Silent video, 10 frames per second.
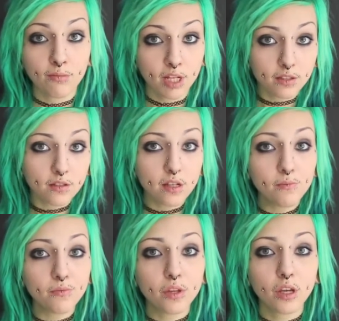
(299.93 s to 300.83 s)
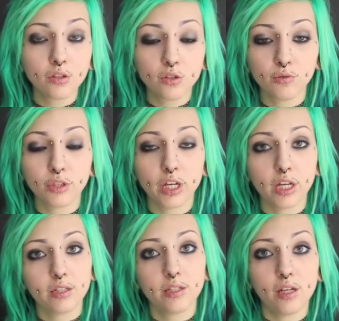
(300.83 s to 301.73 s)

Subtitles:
EmyExtasy and you will get